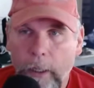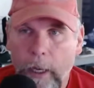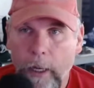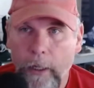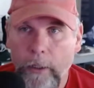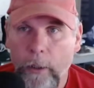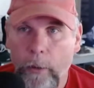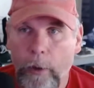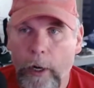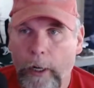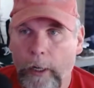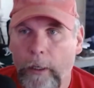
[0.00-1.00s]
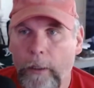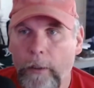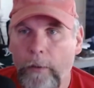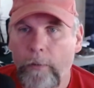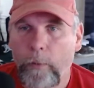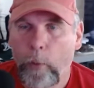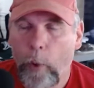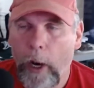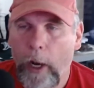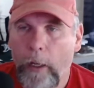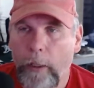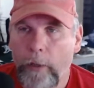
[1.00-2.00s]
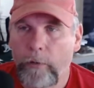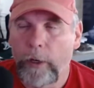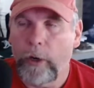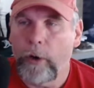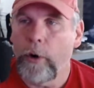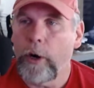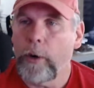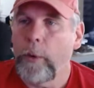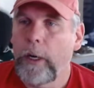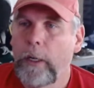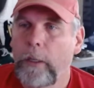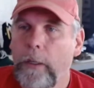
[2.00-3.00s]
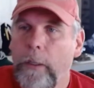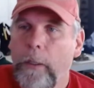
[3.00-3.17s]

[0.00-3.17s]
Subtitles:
get it to work well and record well.